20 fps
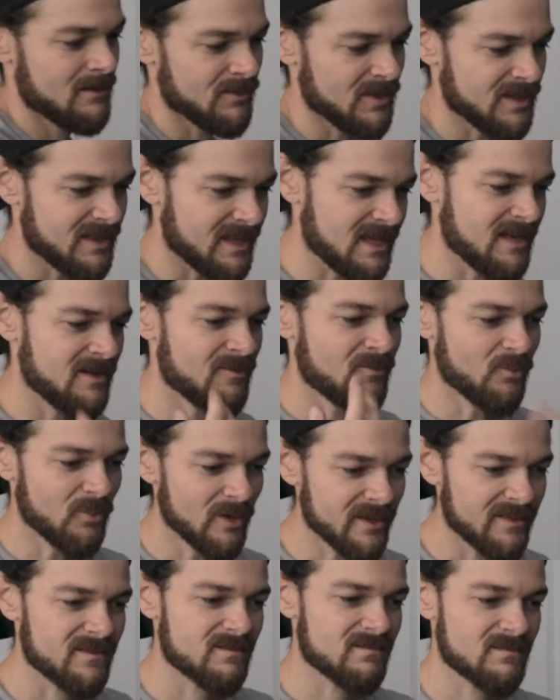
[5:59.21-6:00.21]
but then
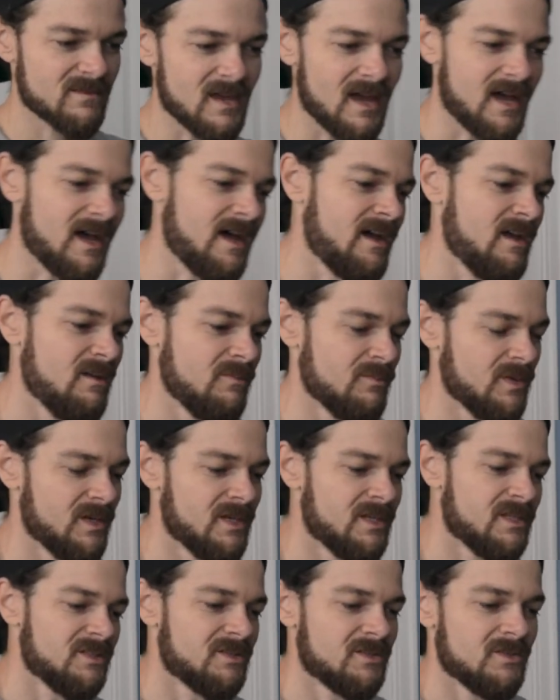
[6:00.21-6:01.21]
with time,
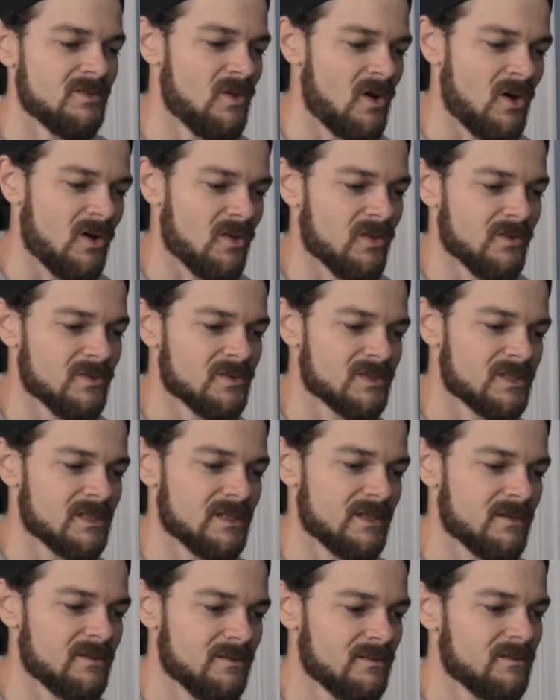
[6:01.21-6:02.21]
all those
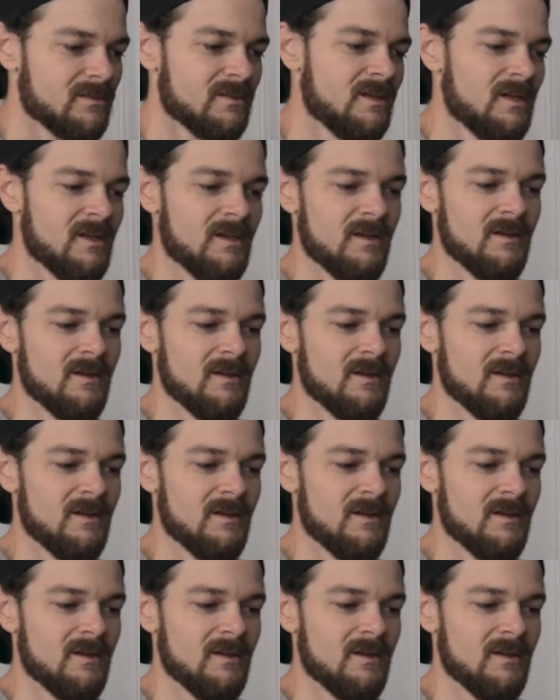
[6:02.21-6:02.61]
little